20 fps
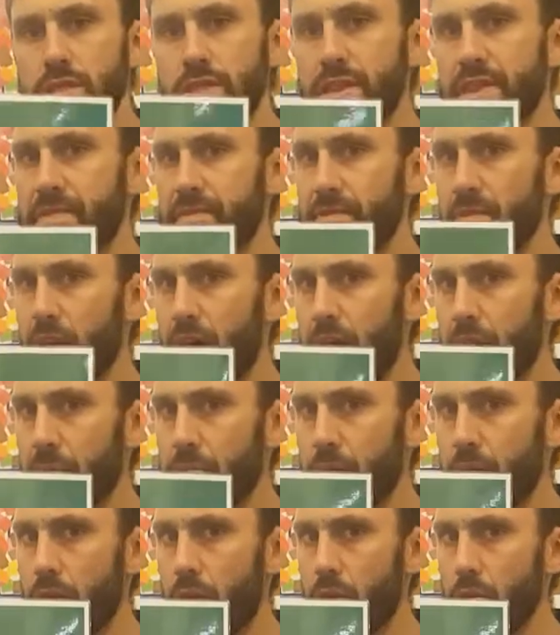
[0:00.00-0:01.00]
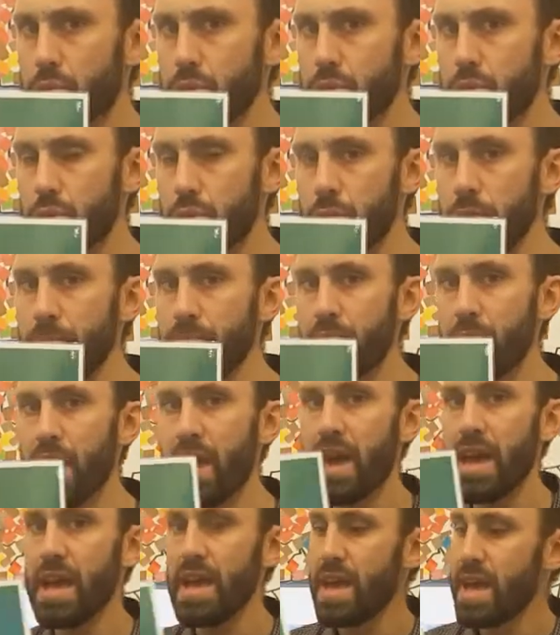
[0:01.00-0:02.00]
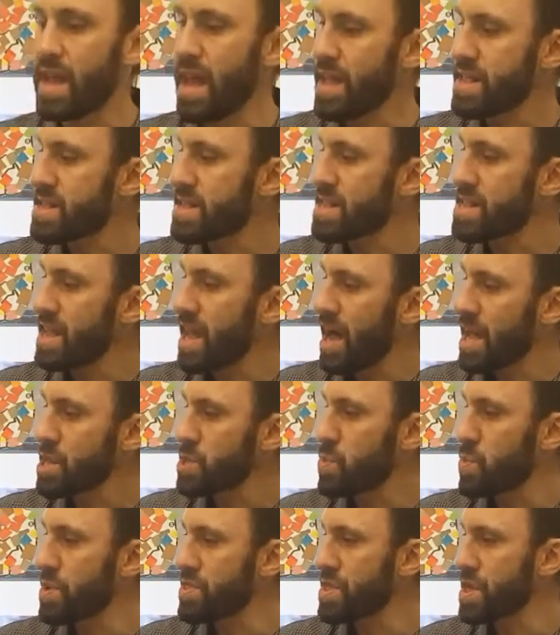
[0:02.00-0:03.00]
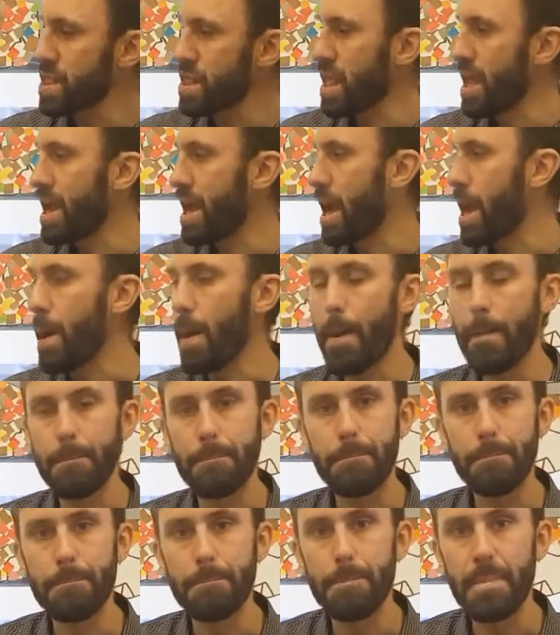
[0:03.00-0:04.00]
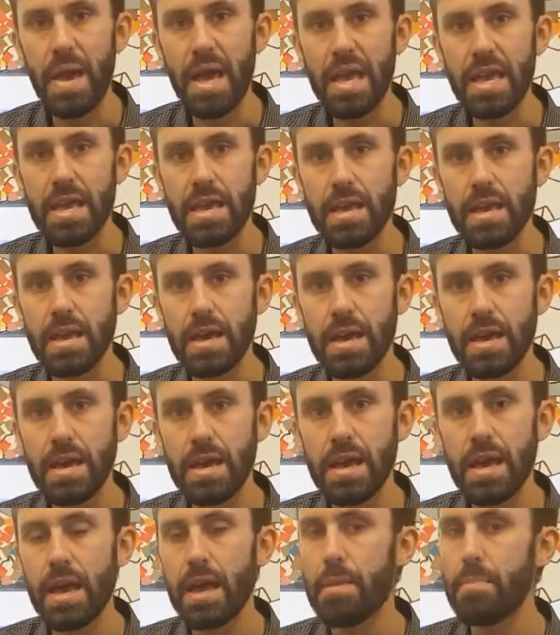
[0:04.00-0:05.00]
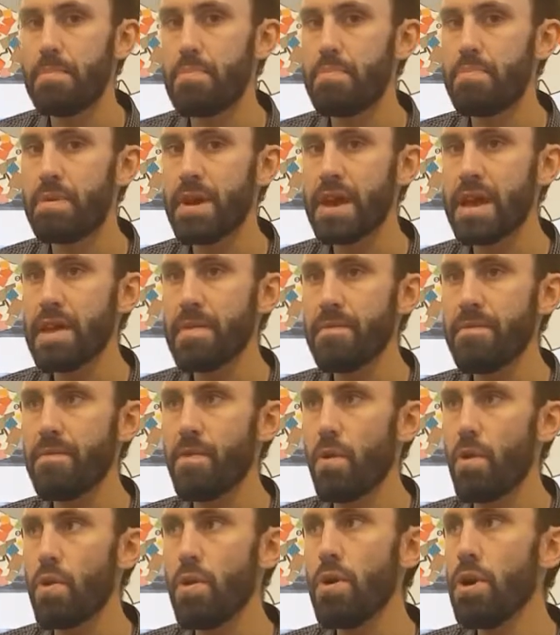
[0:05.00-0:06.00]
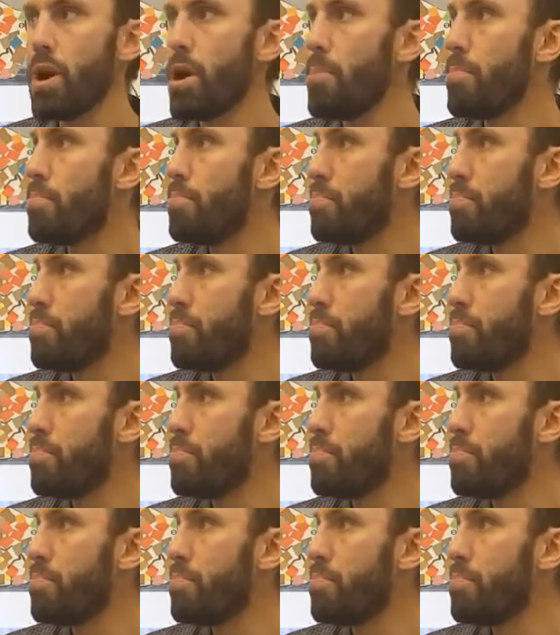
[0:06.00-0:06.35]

this flag belongs to? It starts with the letter B. B for